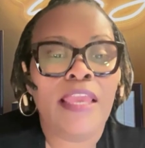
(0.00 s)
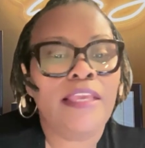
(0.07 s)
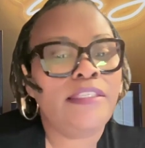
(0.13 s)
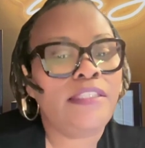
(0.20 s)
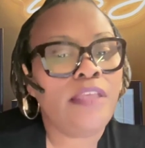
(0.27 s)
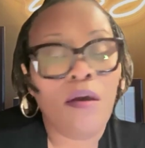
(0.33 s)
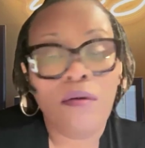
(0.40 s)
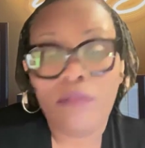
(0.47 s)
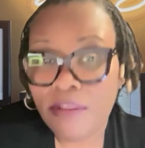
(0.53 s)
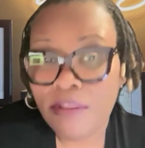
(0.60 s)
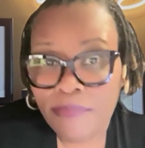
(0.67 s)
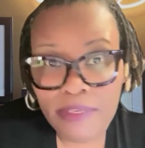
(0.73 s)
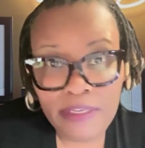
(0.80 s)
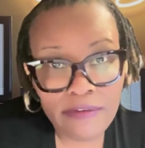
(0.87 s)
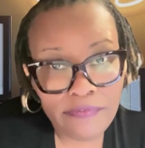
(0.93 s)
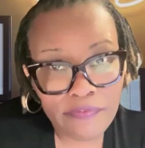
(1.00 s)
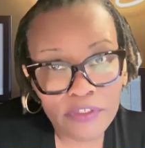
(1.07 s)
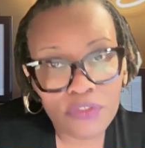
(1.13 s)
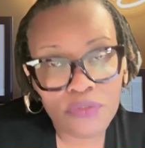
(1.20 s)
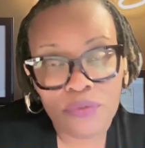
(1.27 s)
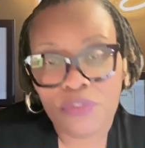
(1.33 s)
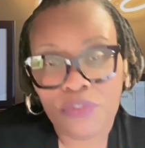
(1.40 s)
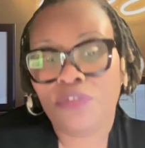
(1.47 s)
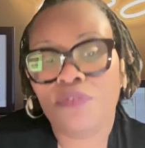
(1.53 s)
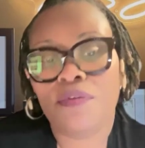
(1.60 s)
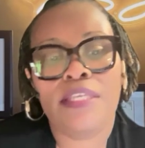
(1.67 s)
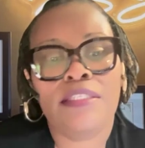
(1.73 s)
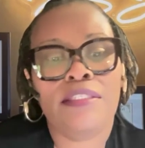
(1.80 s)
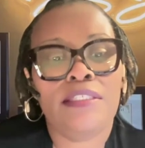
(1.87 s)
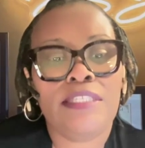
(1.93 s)
is only beneficial to you
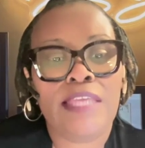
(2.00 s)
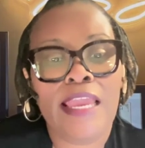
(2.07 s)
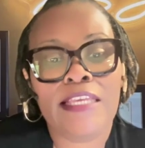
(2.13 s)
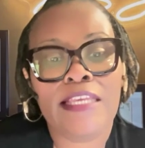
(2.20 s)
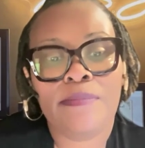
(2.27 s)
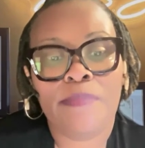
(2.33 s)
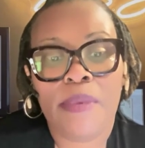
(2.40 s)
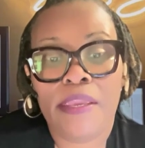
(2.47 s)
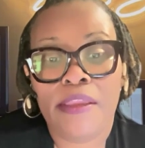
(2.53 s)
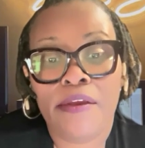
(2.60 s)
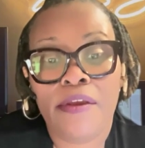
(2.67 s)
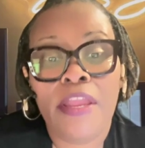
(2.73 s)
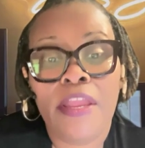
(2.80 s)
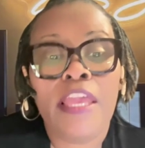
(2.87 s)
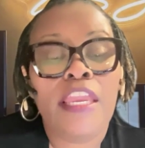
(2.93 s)
as a taxpayer